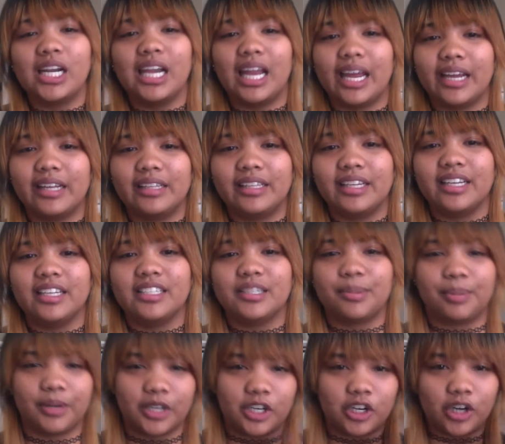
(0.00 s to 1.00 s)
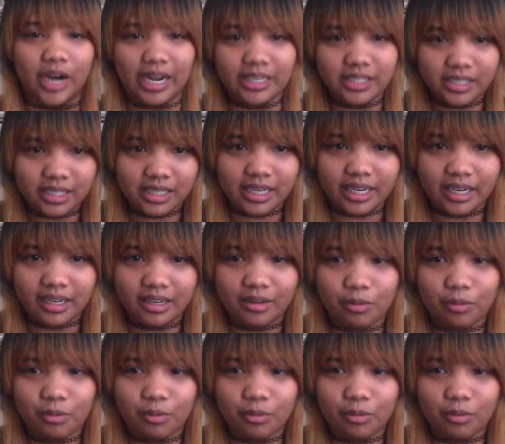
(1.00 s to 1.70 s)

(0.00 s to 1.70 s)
likely to procrastinate